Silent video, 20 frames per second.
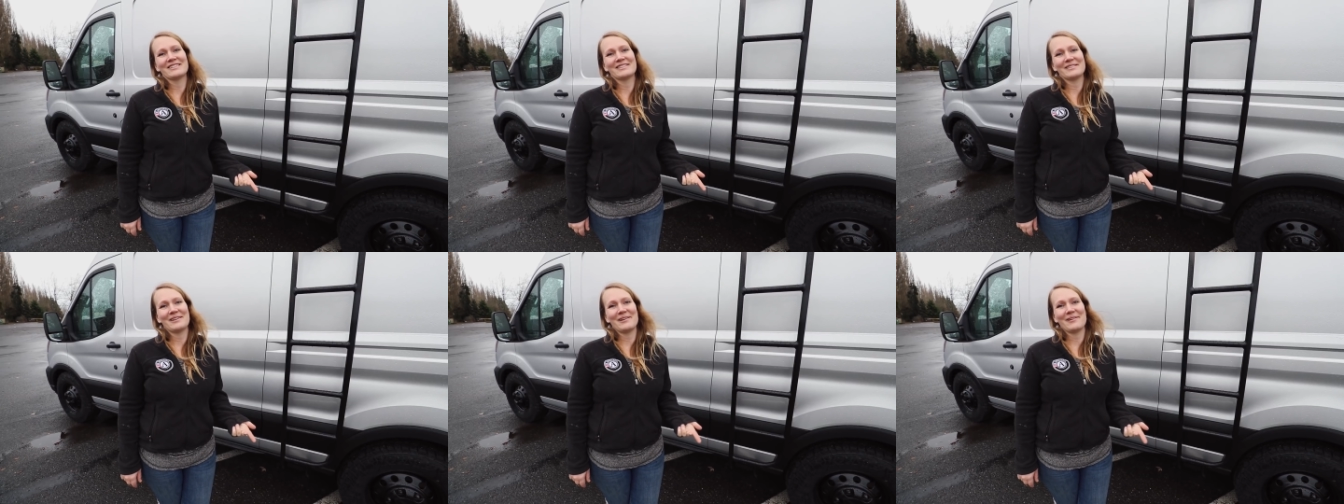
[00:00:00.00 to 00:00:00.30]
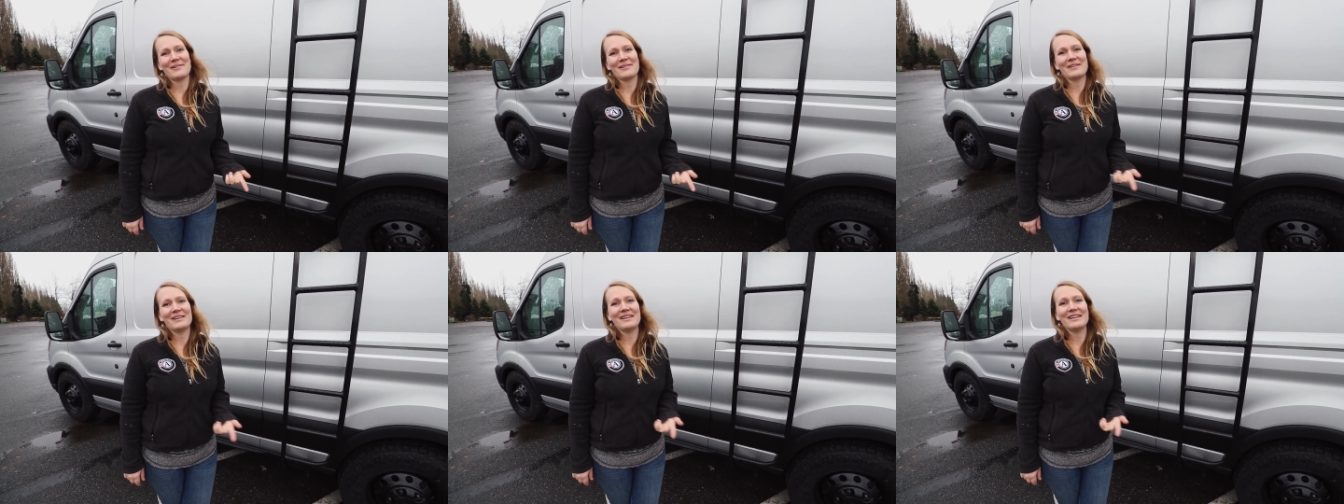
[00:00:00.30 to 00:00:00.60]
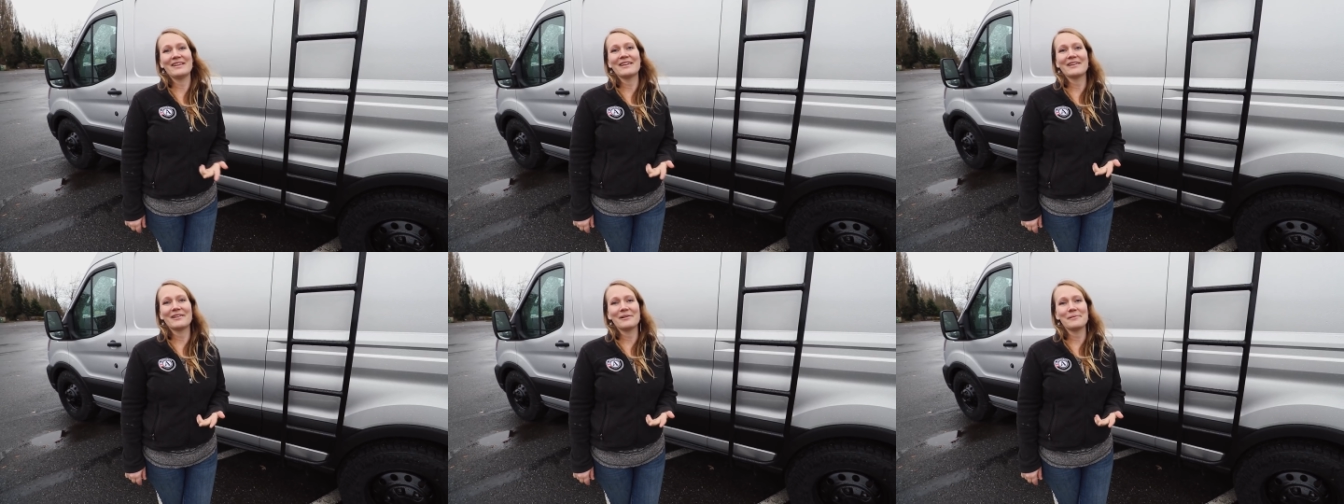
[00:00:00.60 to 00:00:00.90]
So
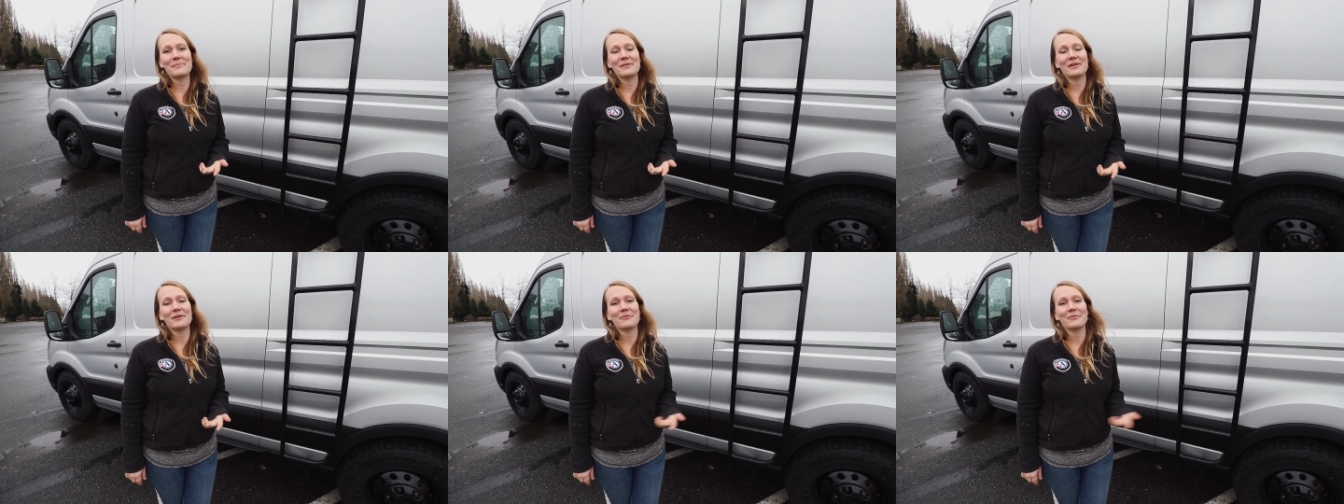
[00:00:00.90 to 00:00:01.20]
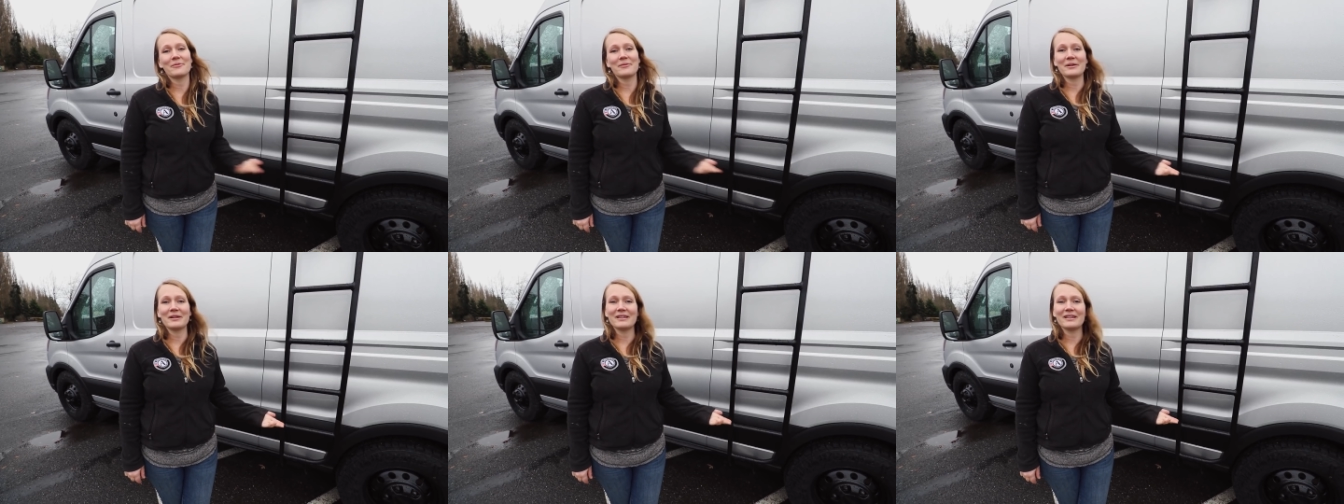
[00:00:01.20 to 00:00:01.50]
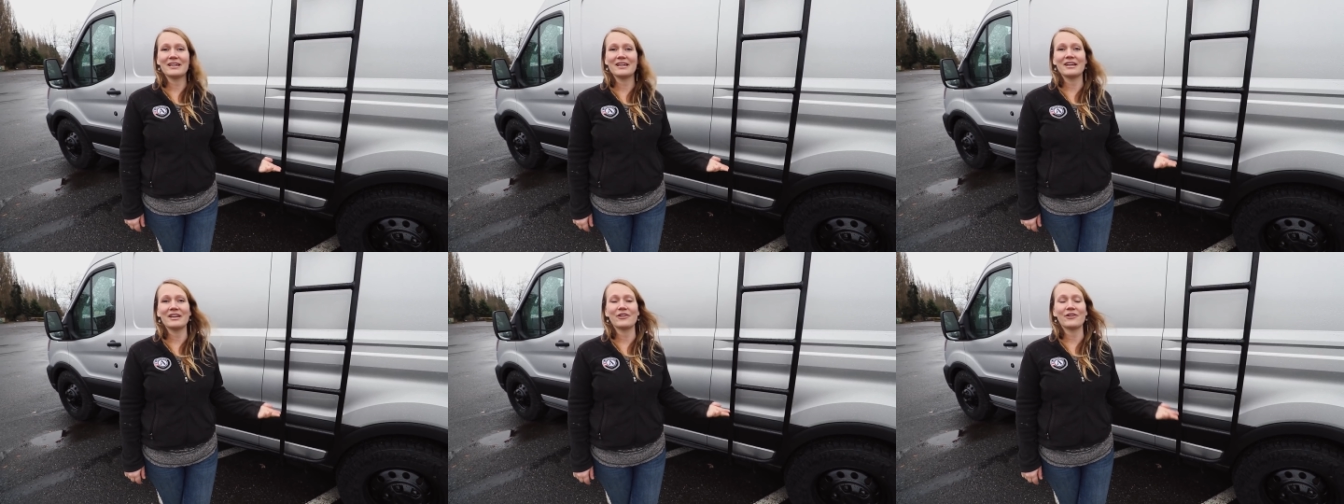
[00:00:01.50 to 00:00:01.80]
it'll be a
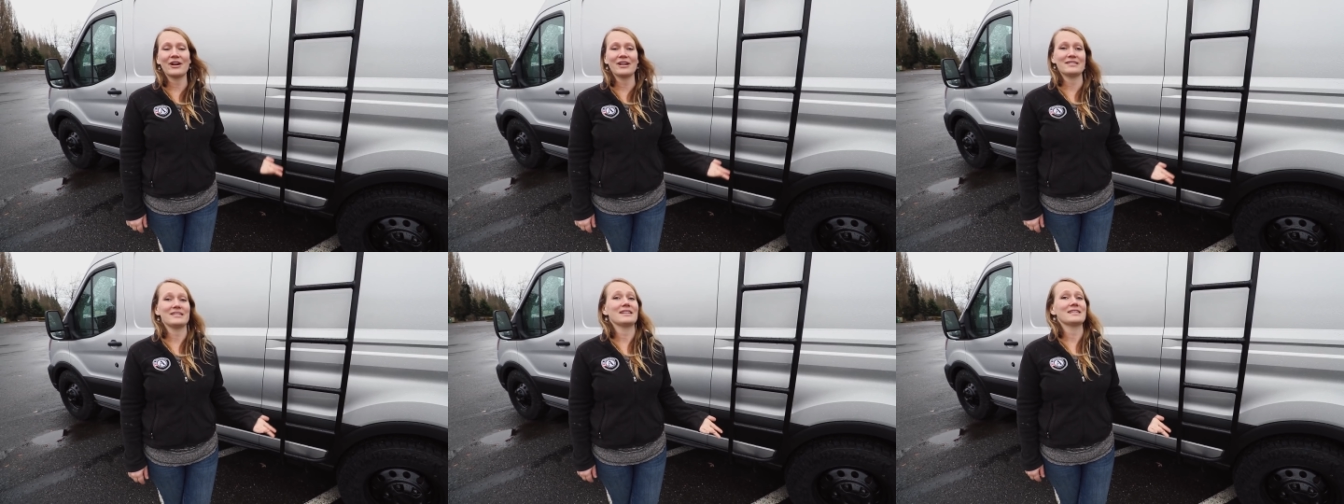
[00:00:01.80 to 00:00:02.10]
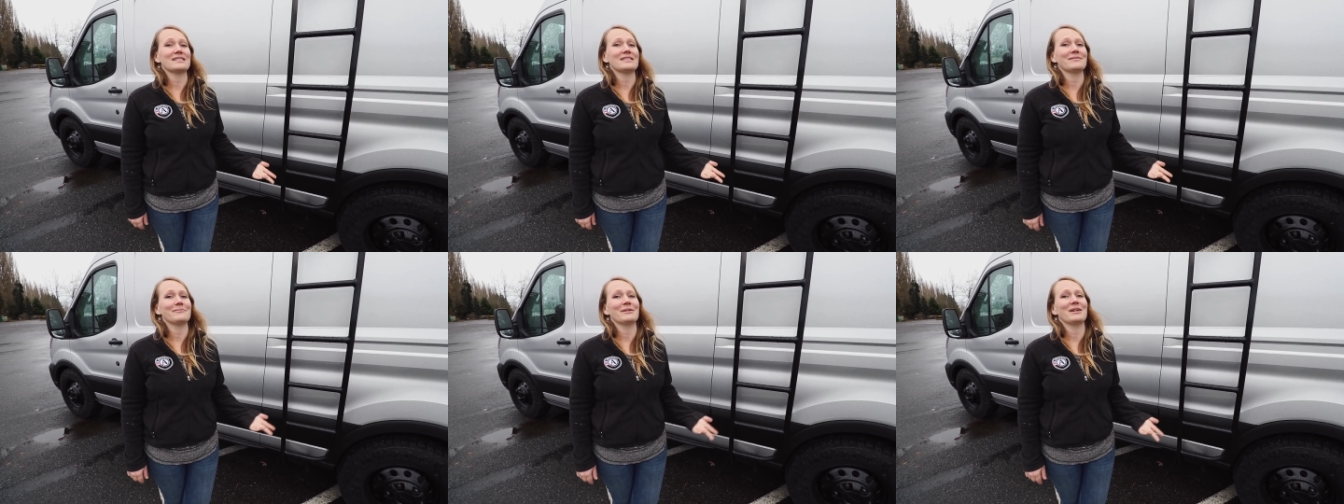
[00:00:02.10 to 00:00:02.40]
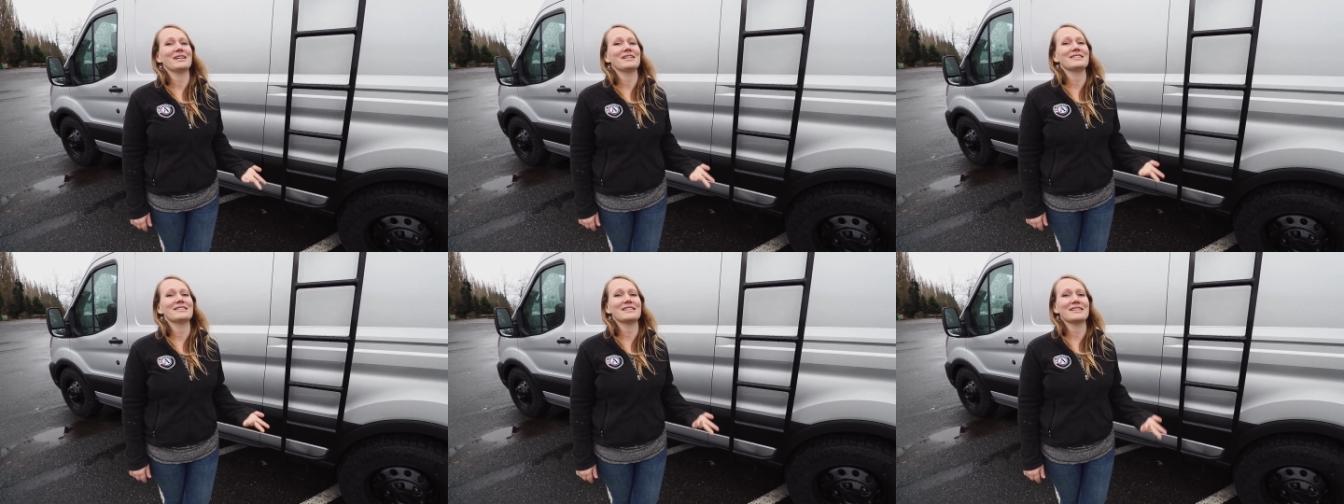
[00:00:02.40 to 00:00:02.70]
really great
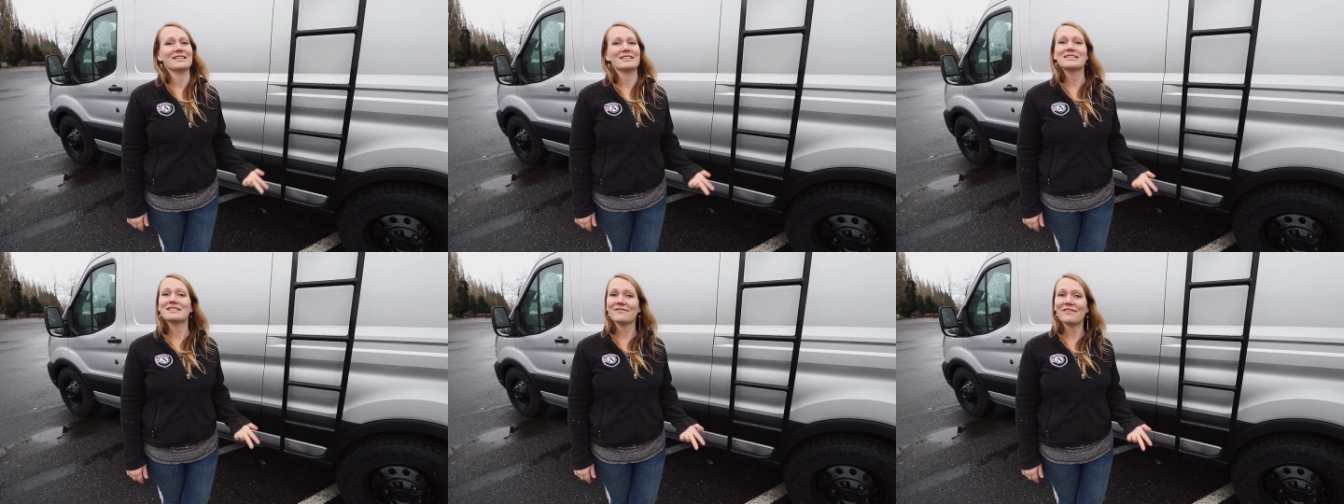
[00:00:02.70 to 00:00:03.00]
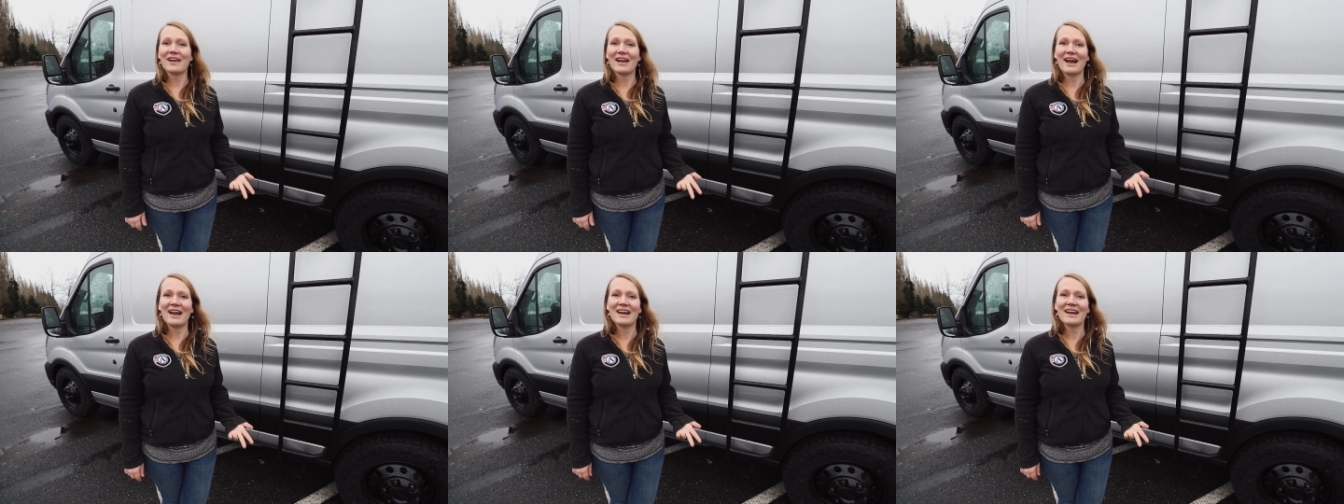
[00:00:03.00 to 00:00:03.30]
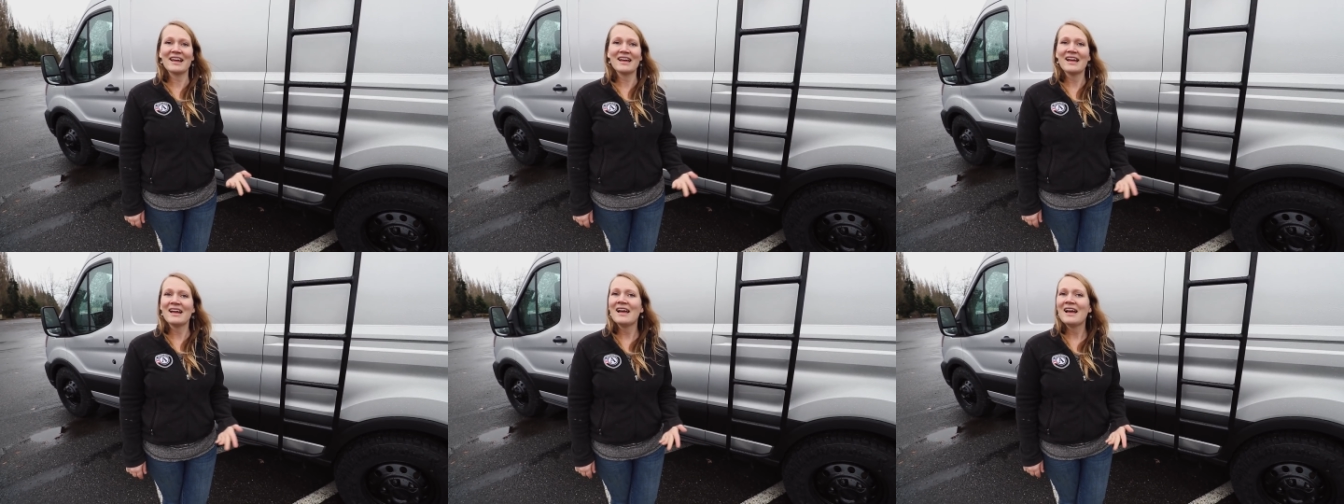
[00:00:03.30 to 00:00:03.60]
testament to this van,